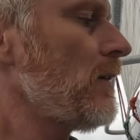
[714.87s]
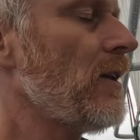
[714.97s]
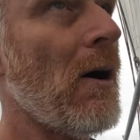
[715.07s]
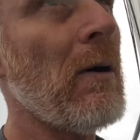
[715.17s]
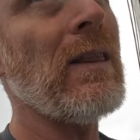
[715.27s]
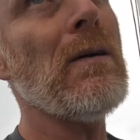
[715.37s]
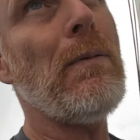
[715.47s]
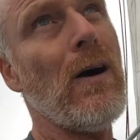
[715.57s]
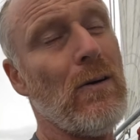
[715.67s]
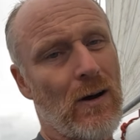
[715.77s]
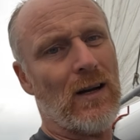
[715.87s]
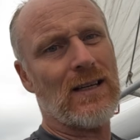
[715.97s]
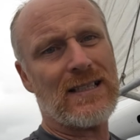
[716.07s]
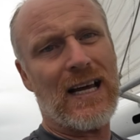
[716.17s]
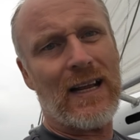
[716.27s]
knowing the boat,
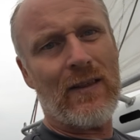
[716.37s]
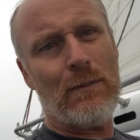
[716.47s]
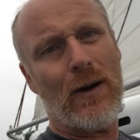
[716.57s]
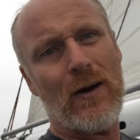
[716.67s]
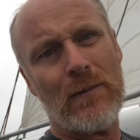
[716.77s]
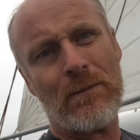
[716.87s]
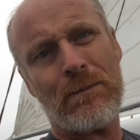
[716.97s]
understanding the boat,